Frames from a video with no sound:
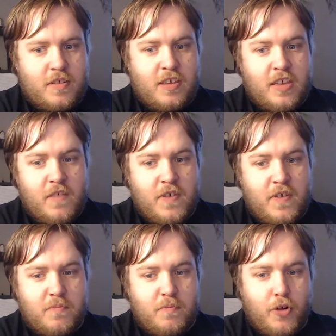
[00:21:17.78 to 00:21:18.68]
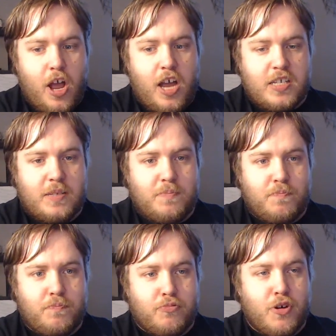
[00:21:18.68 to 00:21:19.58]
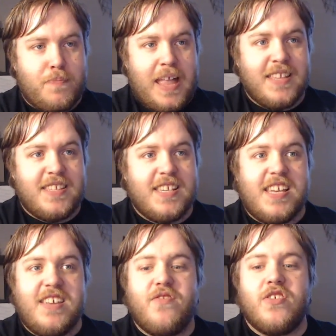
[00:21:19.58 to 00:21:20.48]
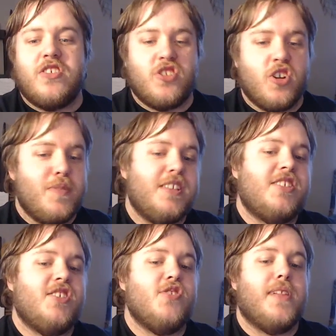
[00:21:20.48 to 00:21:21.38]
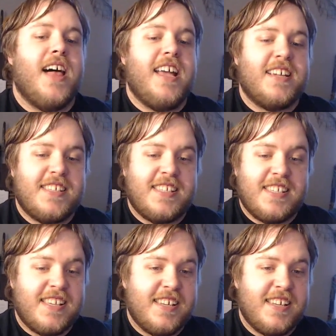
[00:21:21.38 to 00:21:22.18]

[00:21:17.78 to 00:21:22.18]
given Brock's propensity for the German suplex,